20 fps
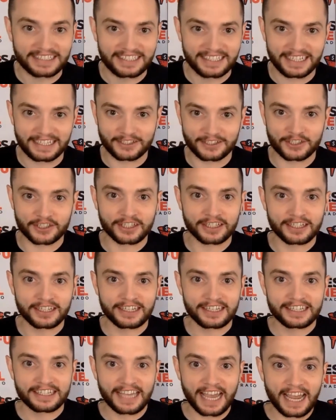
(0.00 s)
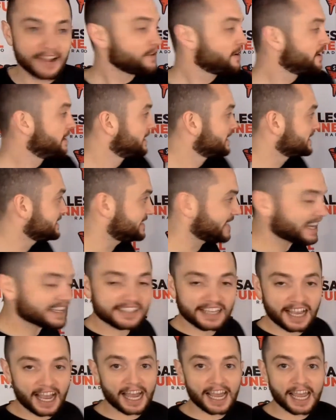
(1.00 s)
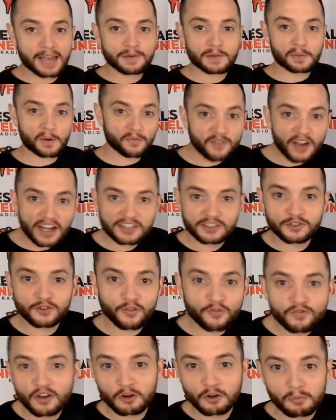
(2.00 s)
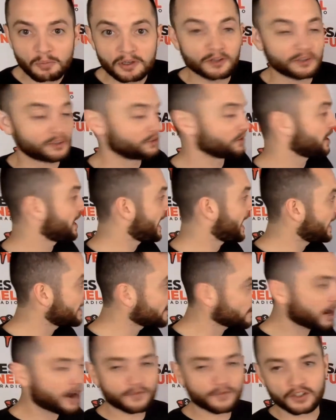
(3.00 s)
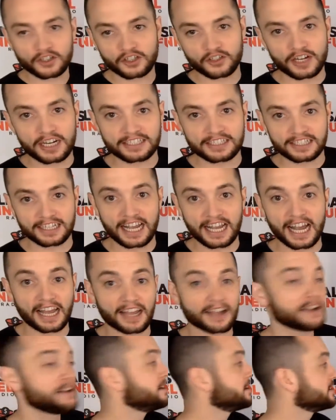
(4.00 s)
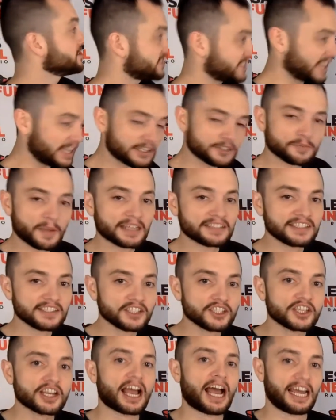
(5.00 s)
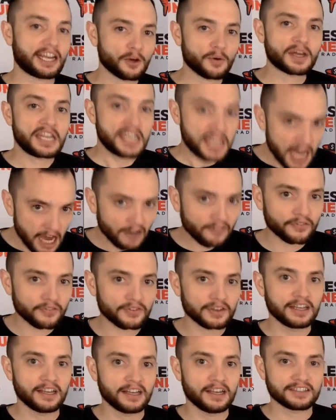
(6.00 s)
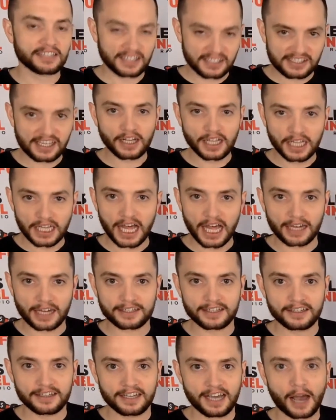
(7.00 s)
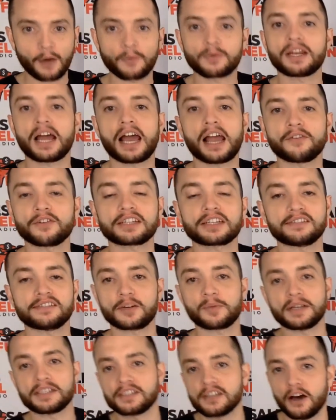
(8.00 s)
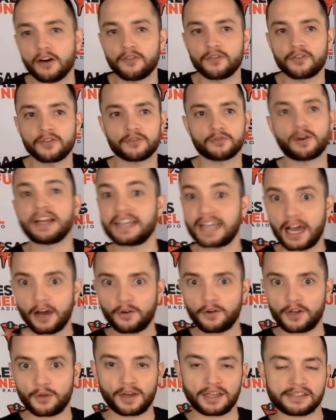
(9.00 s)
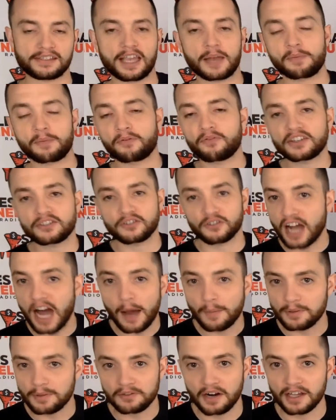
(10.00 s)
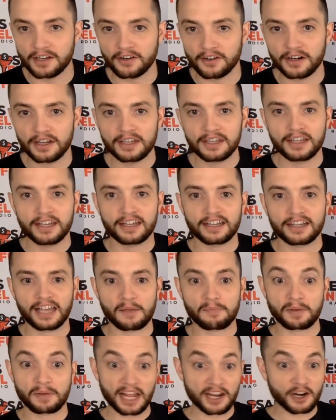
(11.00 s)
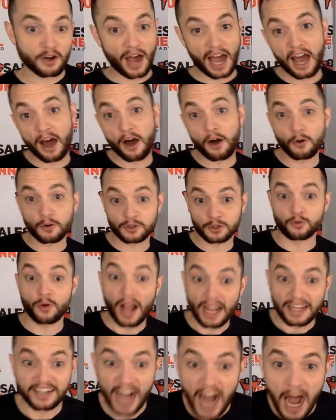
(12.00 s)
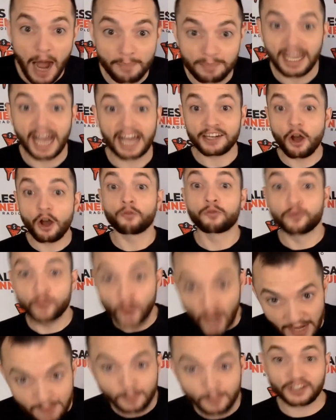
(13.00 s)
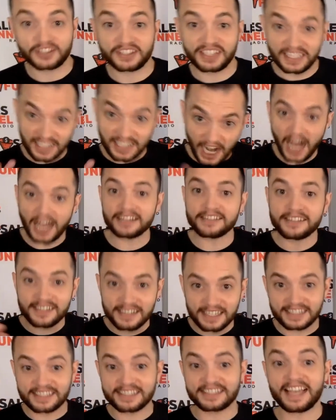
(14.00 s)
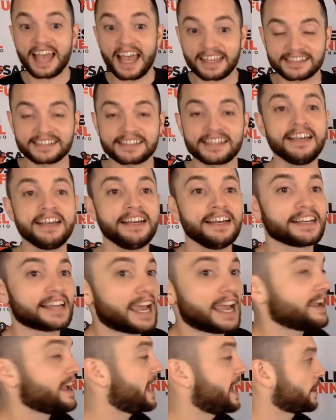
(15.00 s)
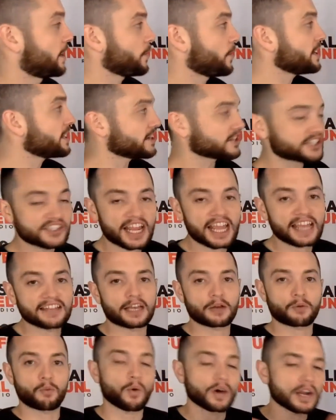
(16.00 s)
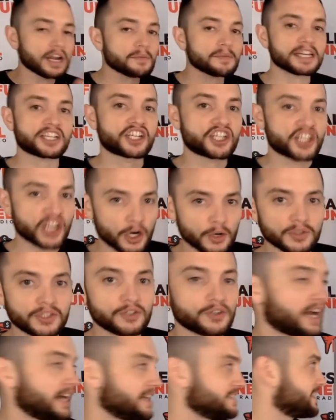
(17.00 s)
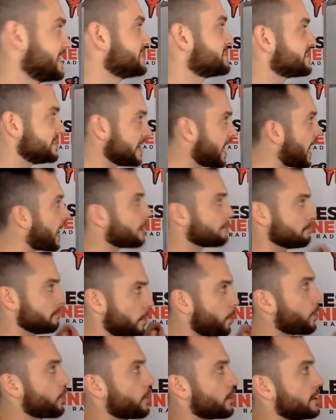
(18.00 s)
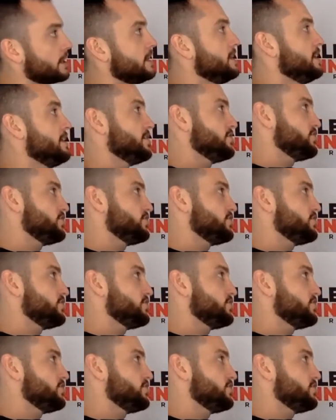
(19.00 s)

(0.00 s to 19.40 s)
I teach, okay? Yes, I am a professional funnel builder and offer creation guy. Sales message, I know enough to sell a lot. I would not ever consider myself, right now anyways, a professional copywriter. Okay, but I know how to write copy. I know frameworks that cause success. Okay, and I want you to understand, like, what I'm going to share with you guys, it's not more